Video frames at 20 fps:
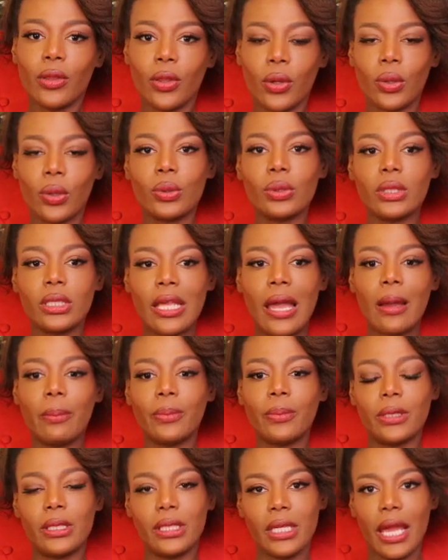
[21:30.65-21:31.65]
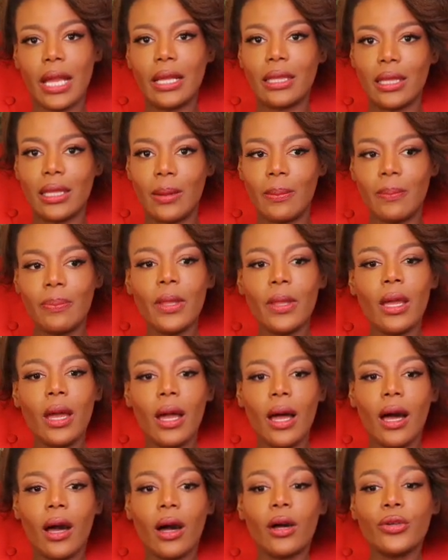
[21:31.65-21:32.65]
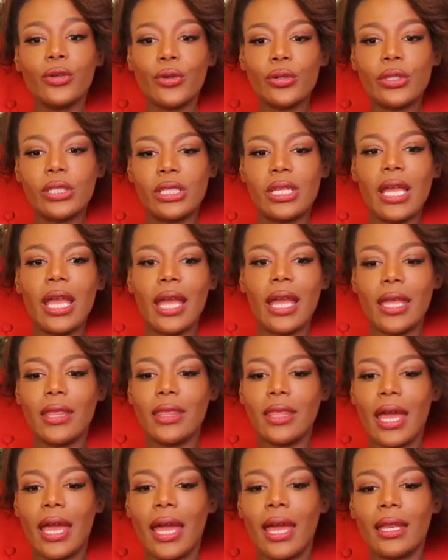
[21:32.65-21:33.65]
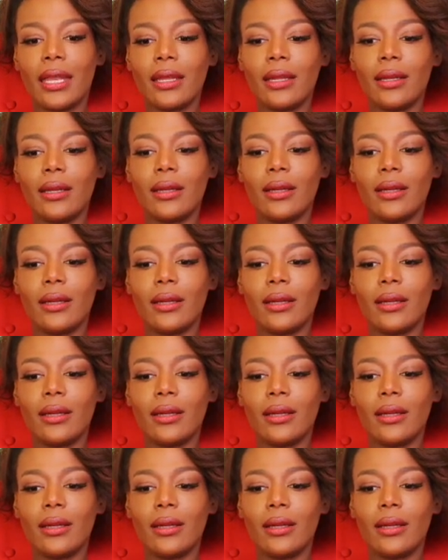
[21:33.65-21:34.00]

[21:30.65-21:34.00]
those that protect them understand that